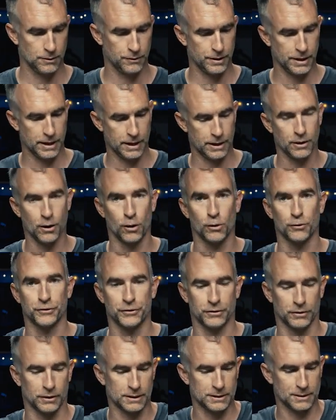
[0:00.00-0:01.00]
then
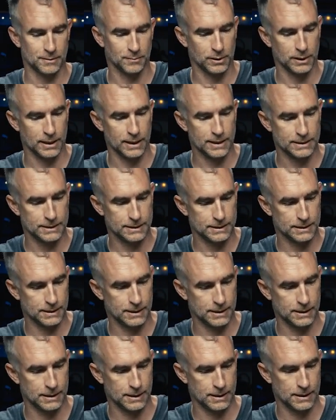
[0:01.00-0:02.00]
holding your lens in place,
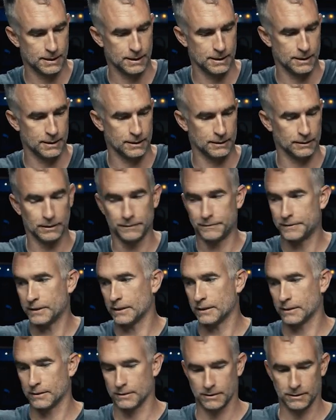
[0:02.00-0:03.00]

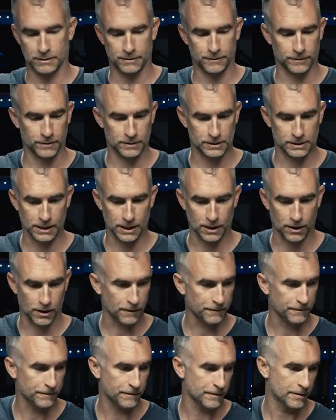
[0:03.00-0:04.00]
lifting the first layer
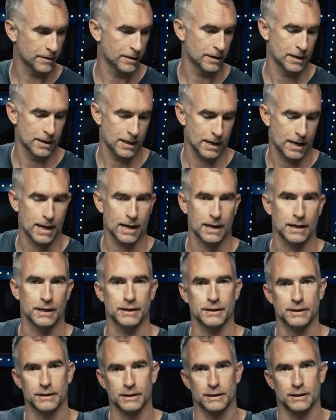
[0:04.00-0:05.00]
off,
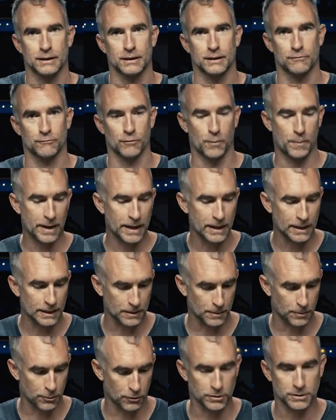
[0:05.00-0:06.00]
and repeating
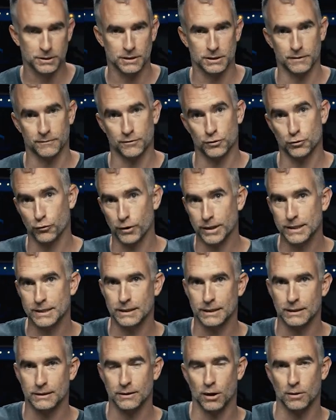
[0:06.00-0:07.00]
the process of
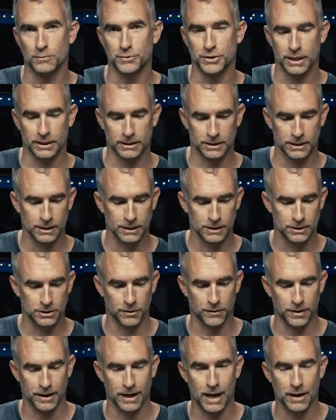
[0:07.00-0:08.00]
tracing the object
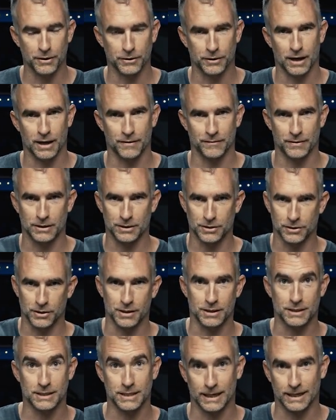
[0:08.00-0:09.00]
so that now you're going to have the insert
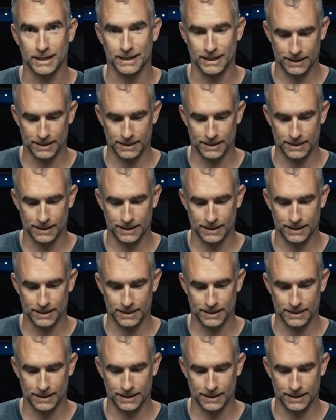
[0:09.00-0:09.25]
in the second